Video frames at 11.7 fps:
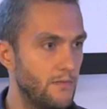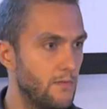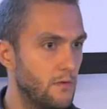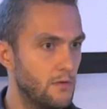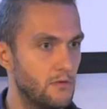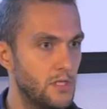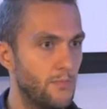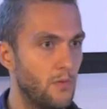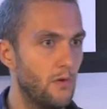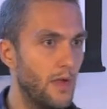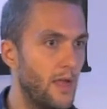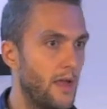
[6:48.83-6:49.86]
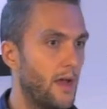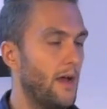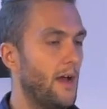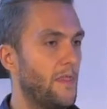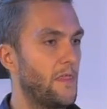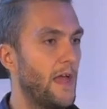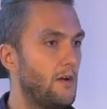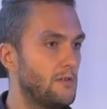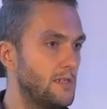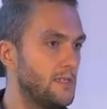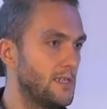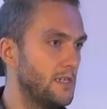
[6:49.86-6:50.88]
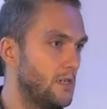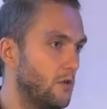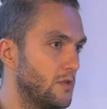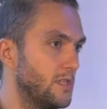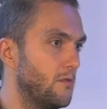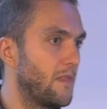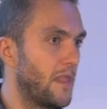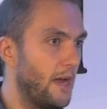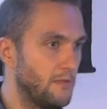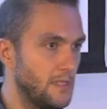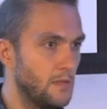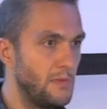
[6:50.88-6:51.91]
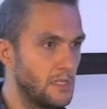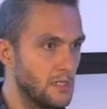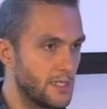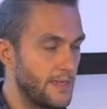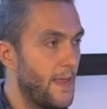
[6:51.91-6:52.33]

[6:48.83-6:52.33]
We want to deploy uh, thousands and dozens of thousand meters.